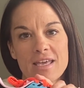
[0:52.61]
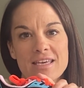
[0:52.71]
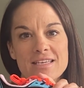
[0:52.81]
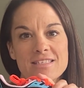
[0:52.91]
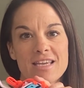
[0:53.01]

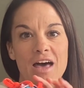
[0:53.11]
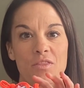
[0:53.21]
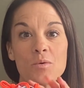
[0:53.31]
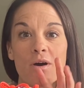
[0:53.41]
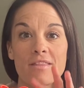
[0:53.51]
is not
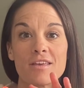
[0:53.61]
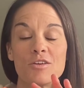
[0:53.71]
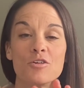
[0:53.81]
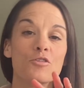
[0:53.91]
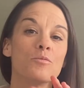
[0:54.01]
the one that
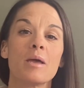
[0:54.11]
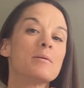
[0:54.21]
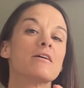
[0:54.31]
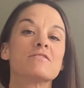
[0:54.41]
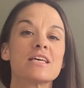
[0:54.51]
you
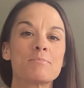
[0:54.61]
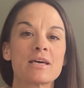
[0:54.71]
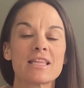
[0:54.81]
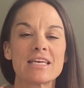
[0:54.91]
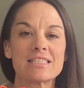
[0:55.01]
maybe have
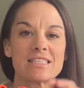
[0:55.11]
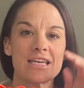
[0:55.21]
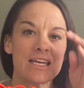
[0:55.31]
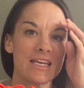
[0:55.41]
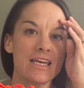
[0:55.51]
typically
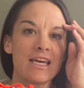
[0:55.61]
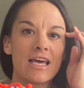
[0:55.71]
seen.